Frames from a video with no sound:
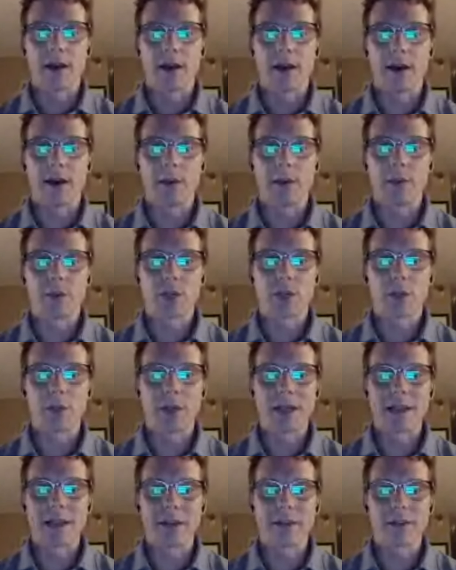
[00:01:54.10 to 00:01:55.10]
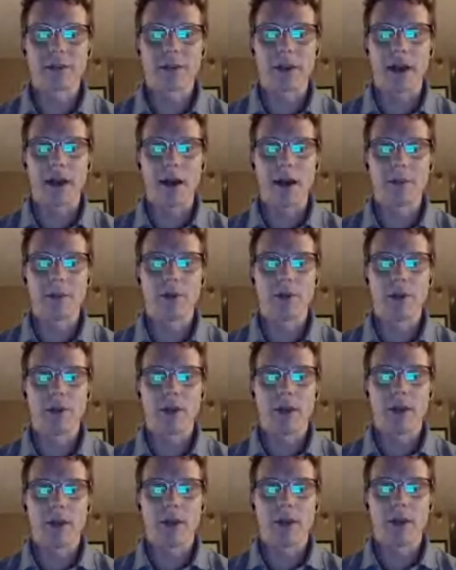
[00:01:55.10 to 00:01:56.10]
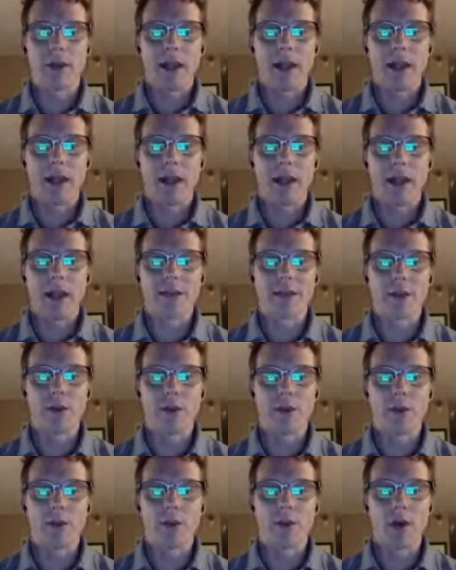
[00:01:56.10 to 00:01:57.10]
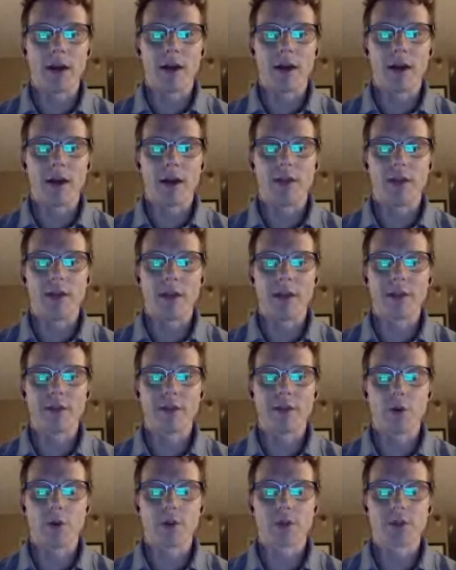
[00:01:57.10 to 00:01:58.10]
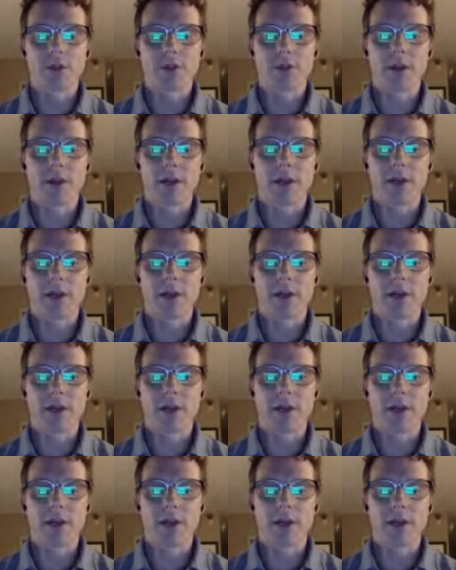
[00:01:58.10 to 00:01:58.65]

Okay, share my desktop, and then of